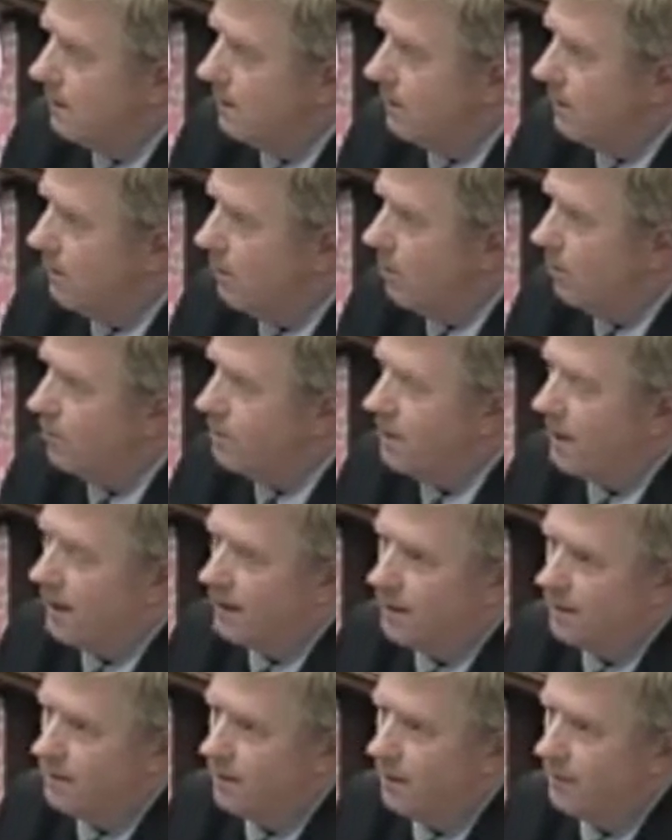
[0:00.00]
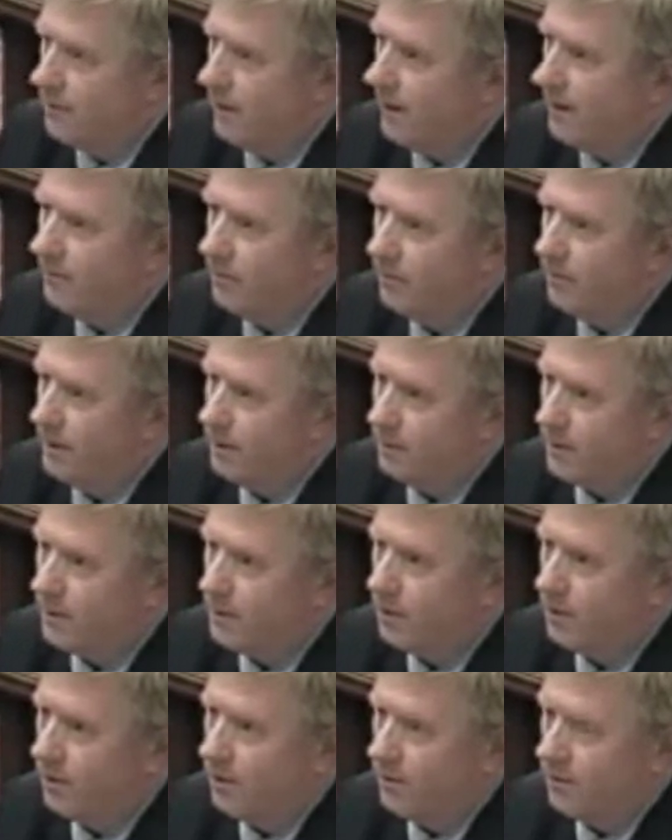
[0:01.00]
No child has ever been
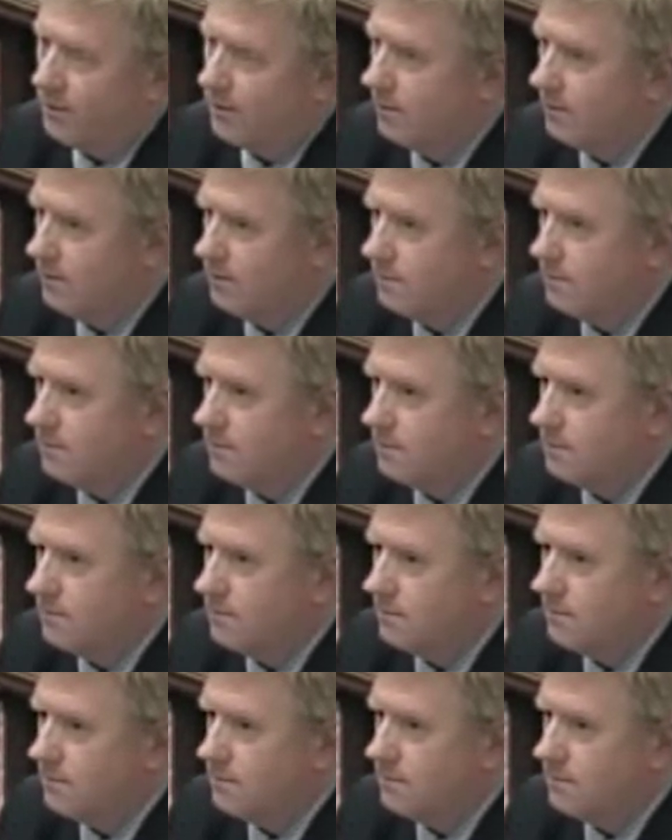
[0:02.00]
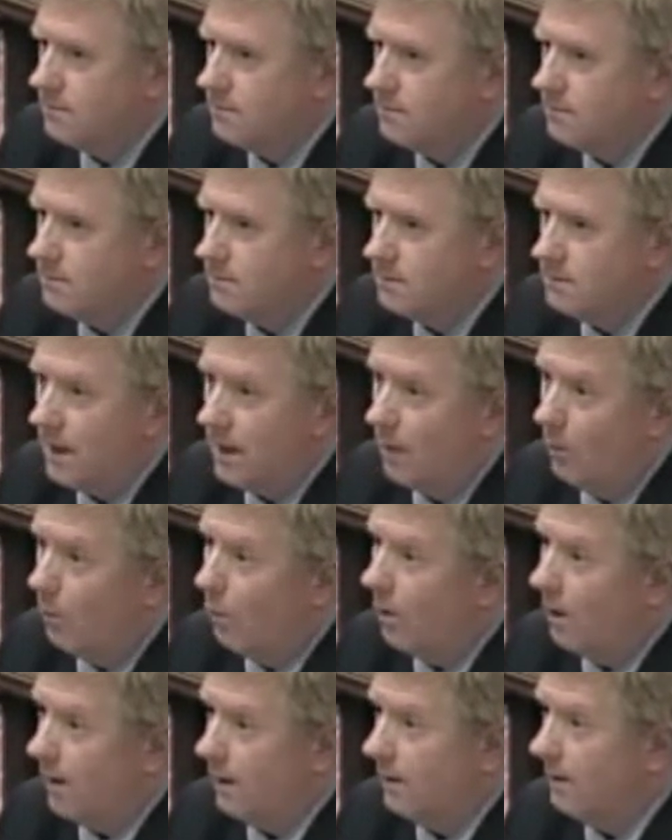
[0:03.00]
returned. Not
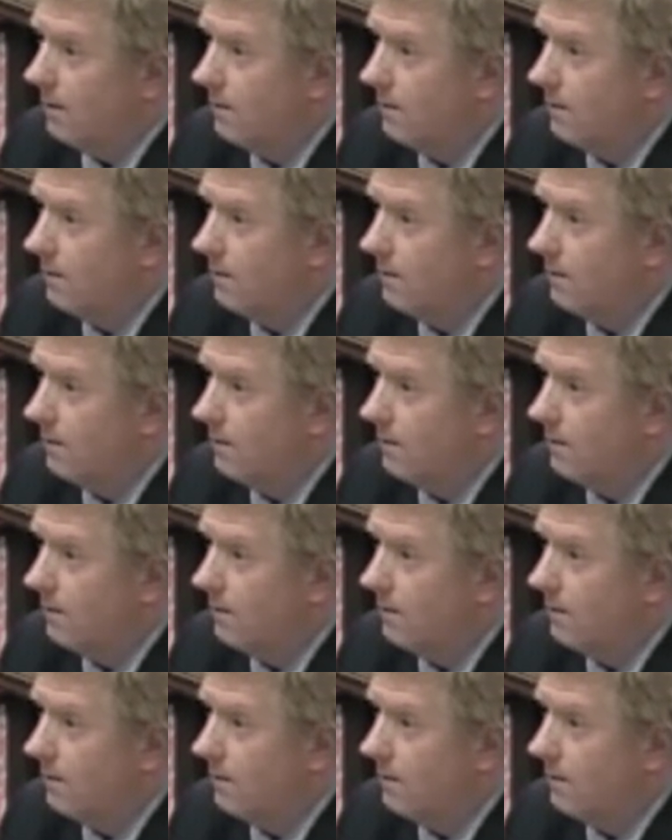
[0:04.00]
one.